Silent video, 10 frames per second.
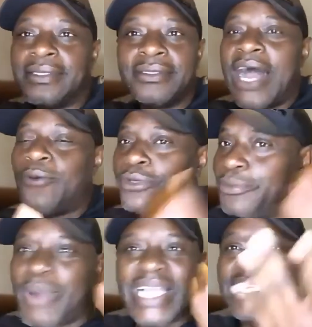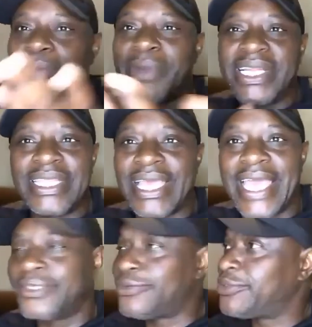I would punch someone in the head
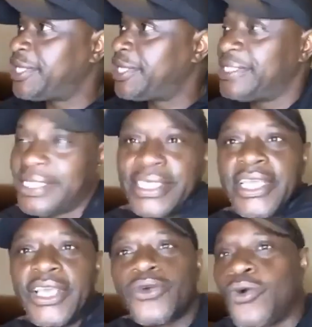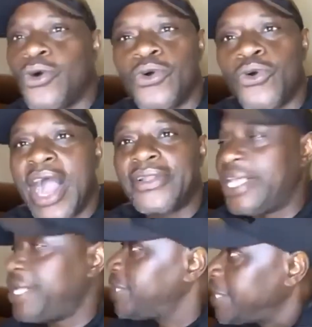to say, listen, go out
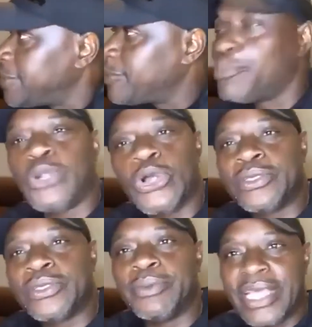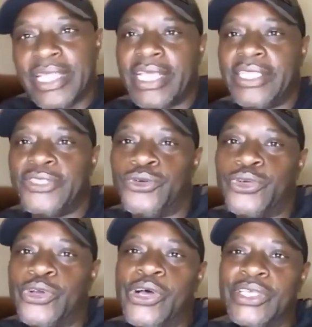there, block,
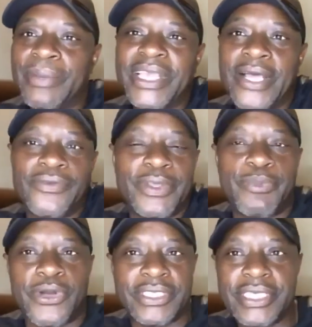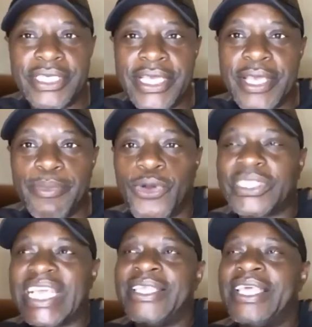do something out of the box.
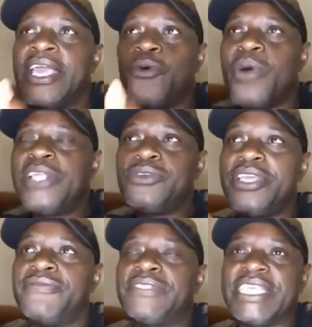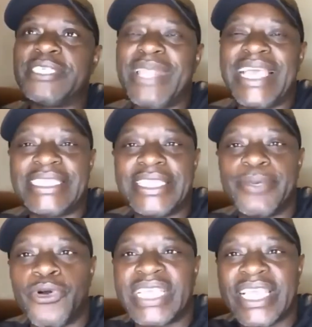Because I think once you have 6 players in the
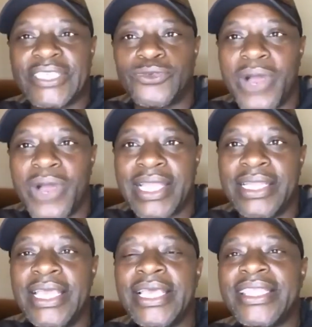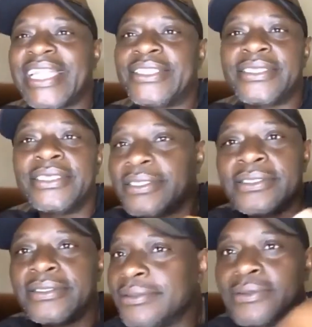box against 1, that
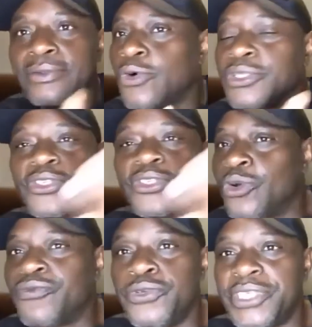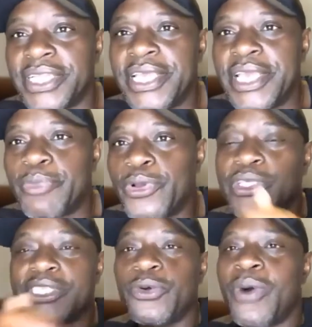causes confusion.
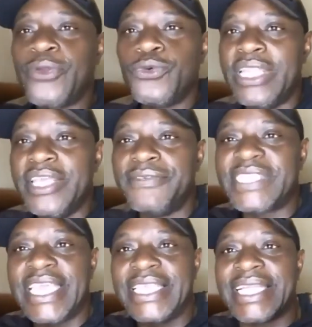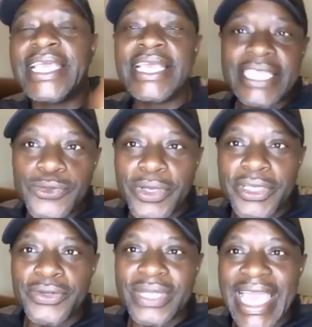Because the one who is saying that this one is
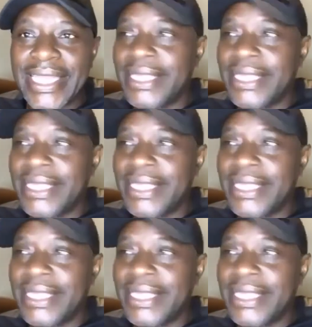going to head